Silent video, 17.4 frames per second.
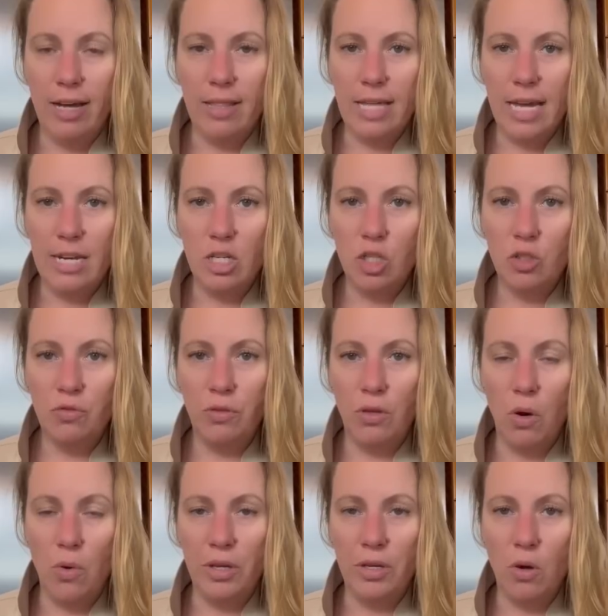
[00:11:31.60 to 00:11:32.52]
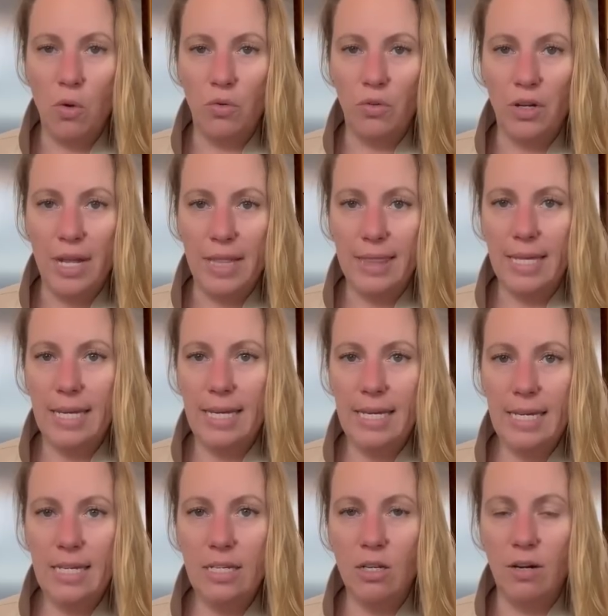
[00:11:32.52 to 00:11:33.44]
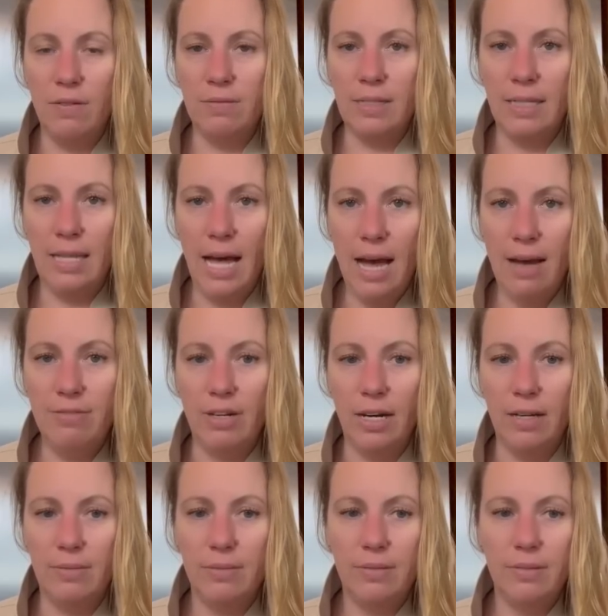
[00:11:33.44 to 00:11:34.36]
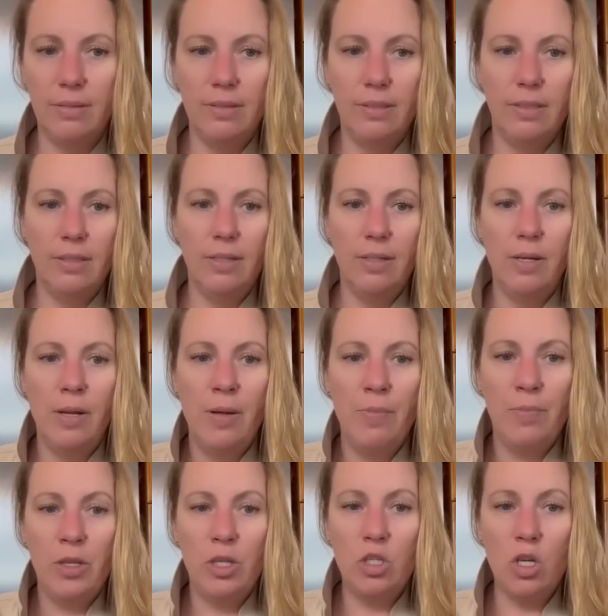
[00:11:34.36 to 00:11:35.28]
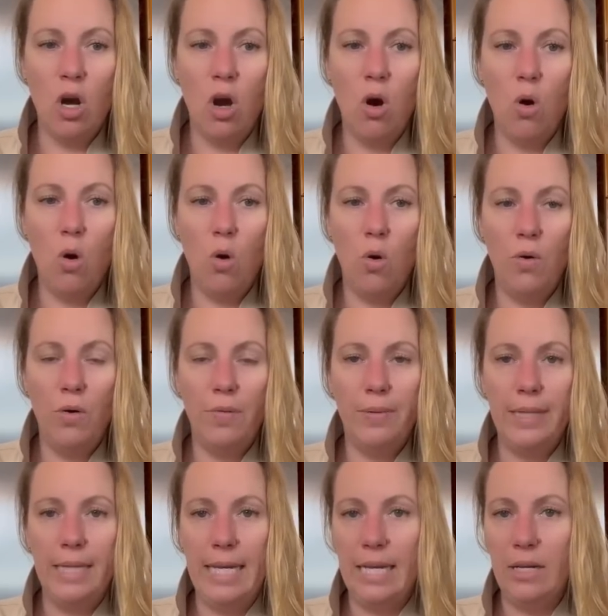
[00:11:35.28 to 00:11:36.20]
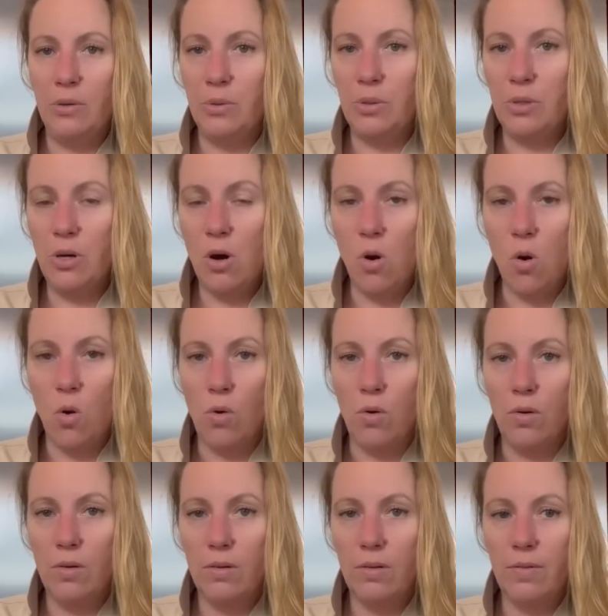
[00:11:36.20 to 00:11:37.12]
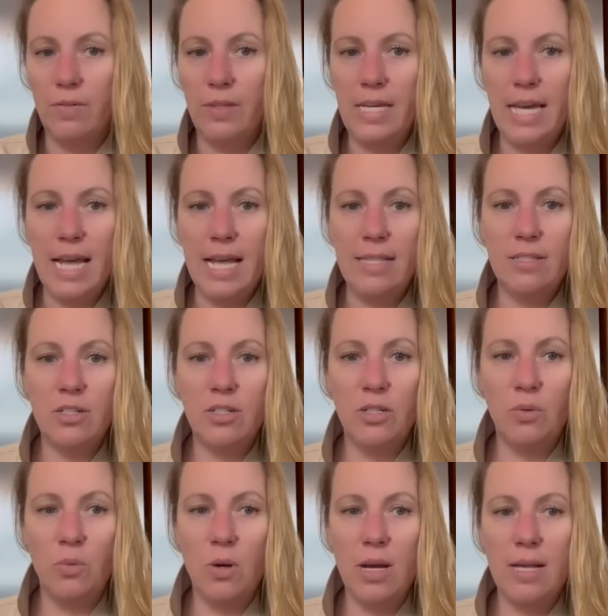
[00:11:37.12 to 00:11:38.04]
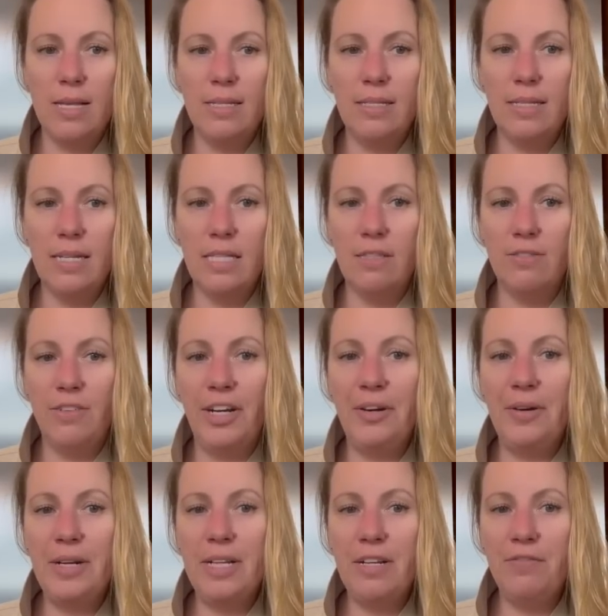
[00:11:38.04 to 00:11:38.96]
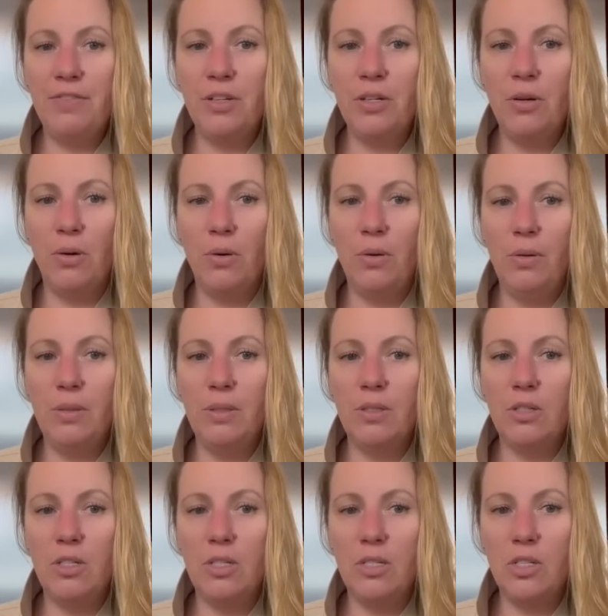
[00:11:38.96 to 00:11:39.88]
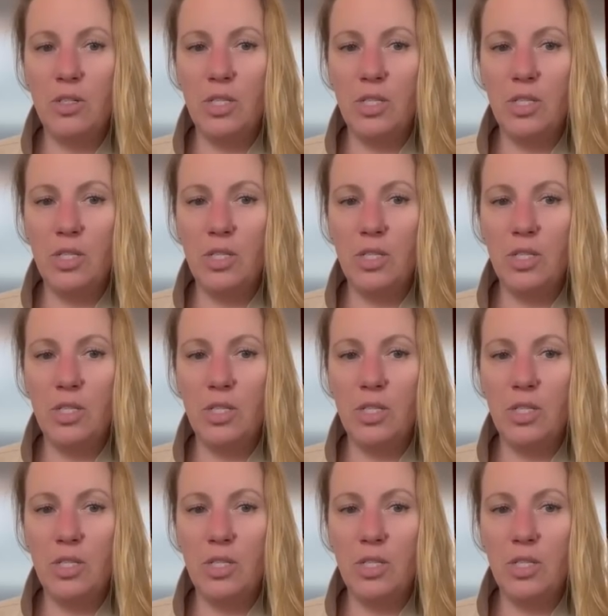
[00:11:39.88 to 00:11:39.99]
that is flowing over it, the heat of the lava? So they don't know. The answer was, it's very difficult to